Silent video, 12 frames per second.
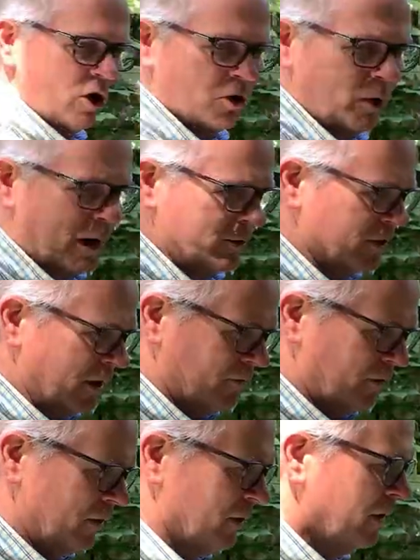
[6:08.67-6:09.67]
ground
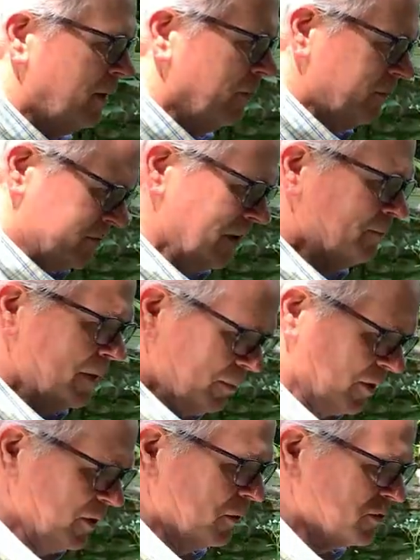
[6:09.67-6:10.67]
cover. Some
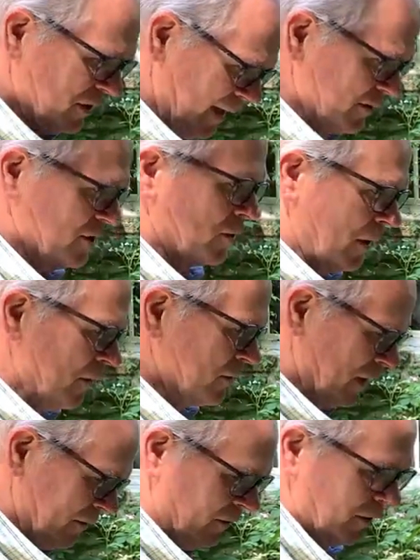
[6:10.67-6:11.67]
people use it as a ground
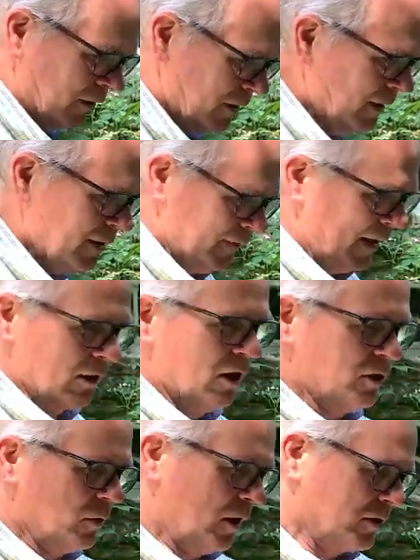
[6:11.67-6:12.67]
cover. Not all
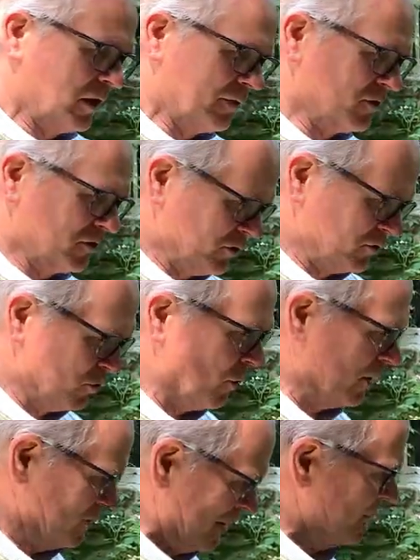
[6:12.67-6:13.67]
ground covers are
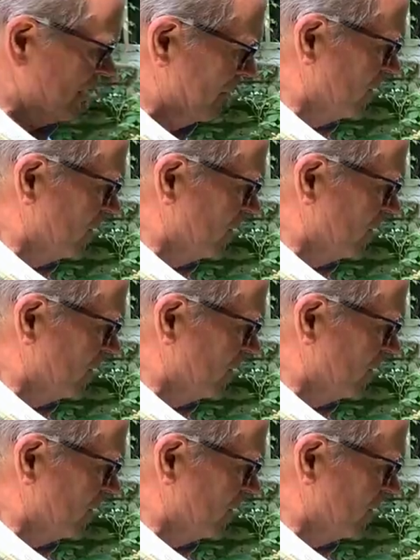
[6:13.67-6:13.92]
short, some of them are